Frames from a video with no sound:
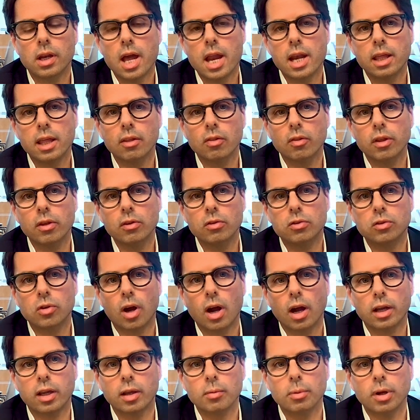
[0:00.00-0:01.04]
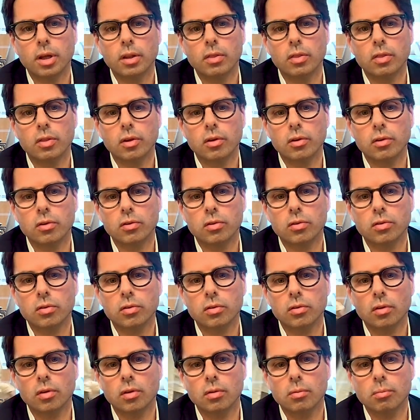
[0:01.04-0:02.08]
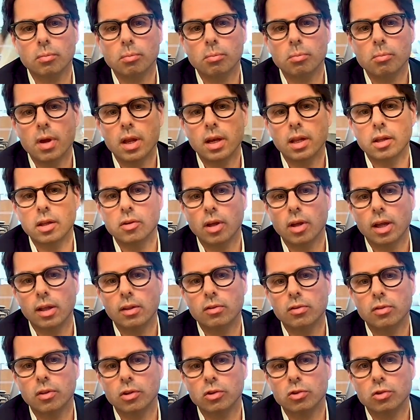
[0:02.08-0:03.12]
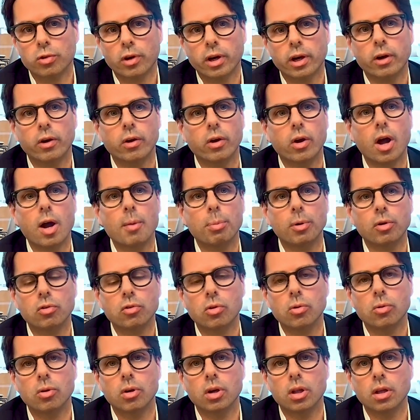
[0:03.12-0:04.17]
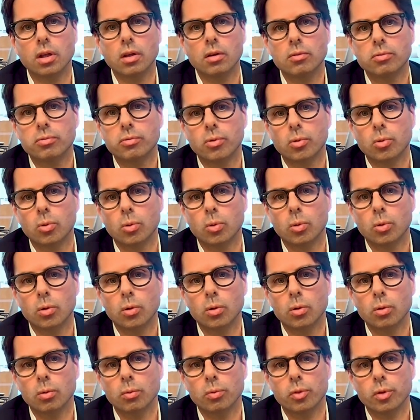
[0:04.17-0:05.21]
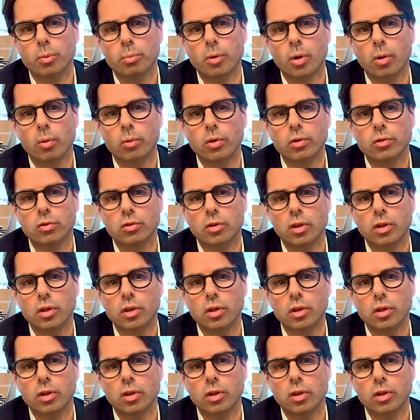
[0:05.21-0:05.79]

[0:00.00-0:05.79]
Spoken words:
any lease document, there's many dates that trigger an opportunity for the brokerage